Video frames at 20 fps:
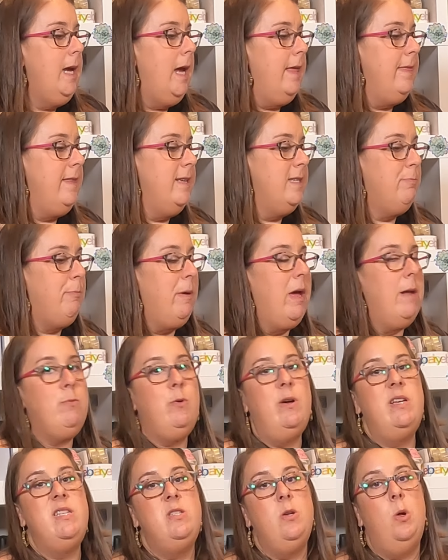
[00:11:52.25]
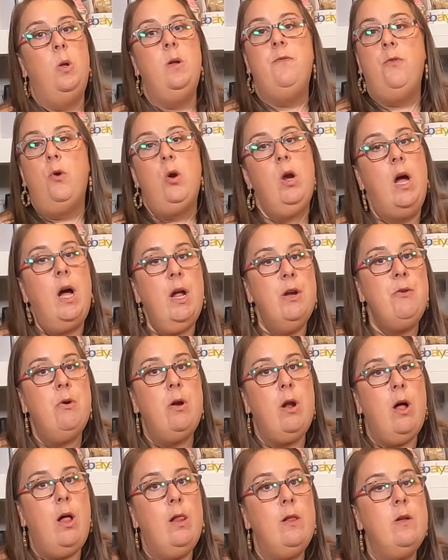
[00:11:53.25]
and this bad boy sold for
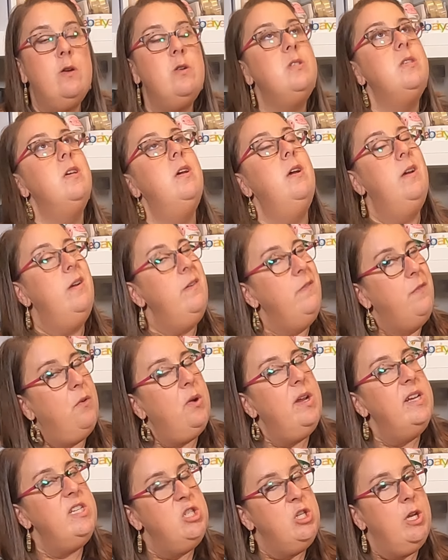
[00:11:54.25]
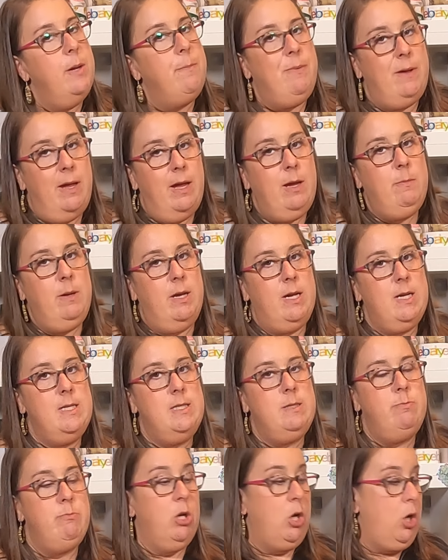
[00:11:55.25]
$100 free shipping
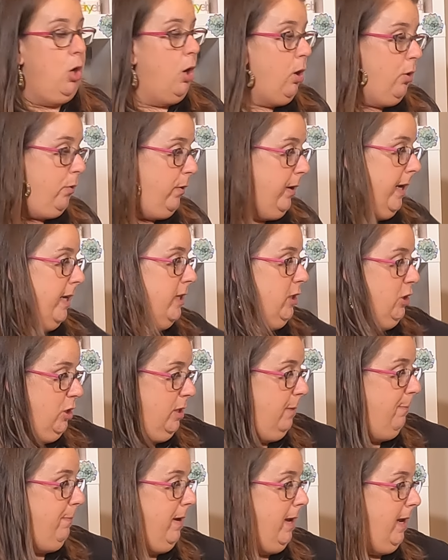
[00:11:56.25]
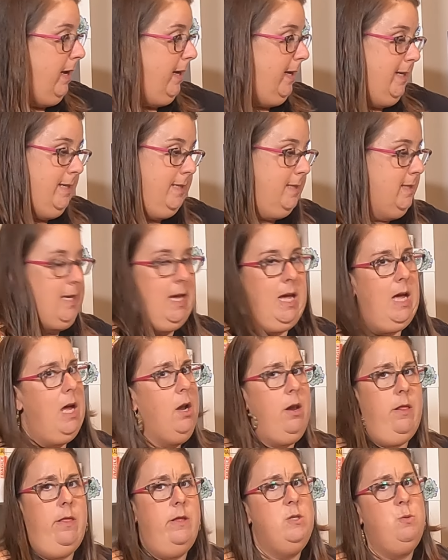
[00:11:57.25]
because Macari shipping is
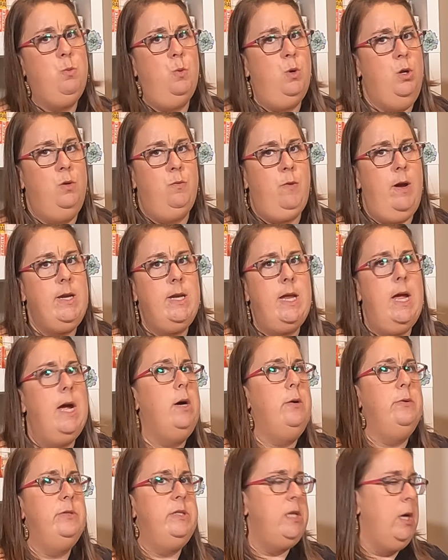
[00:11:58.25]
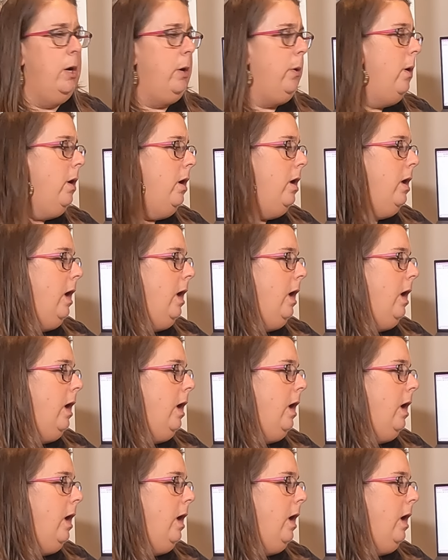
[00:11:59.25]
out of this world right now. So